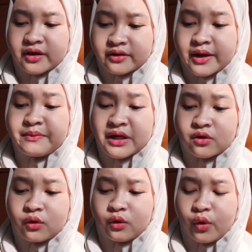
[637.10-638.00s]

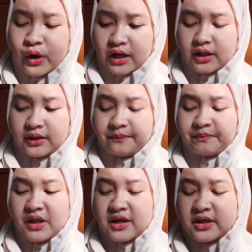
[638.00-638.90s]
Demirkol Orak.
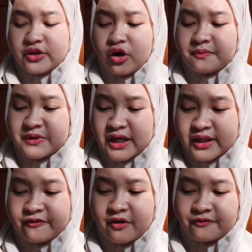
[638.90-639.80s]
The
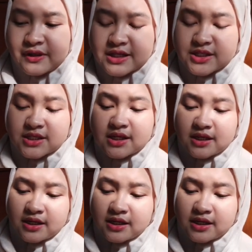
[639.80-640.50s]
objective of this